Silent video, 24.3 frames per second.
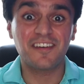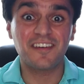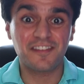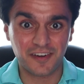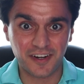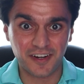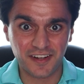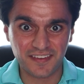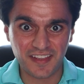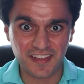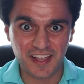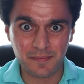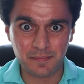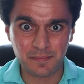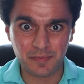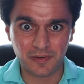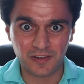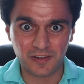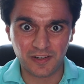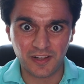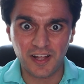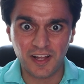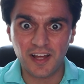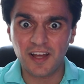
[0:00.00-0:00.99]
For
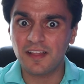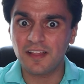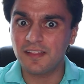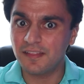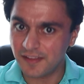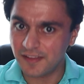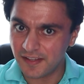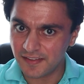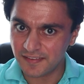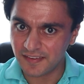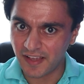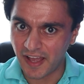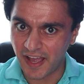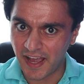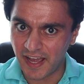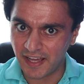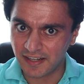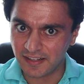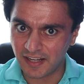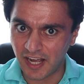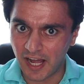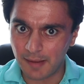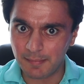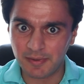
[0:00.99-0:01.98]
example, this
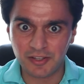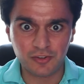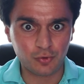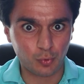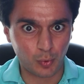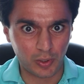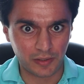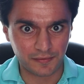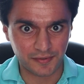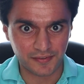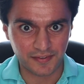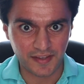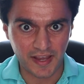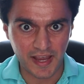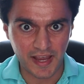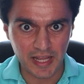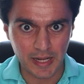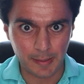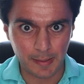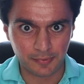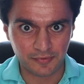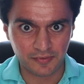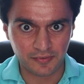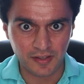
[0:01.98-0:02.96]
ad got me 12
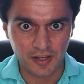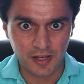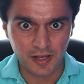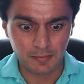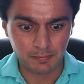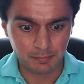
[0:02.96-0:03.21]
signups,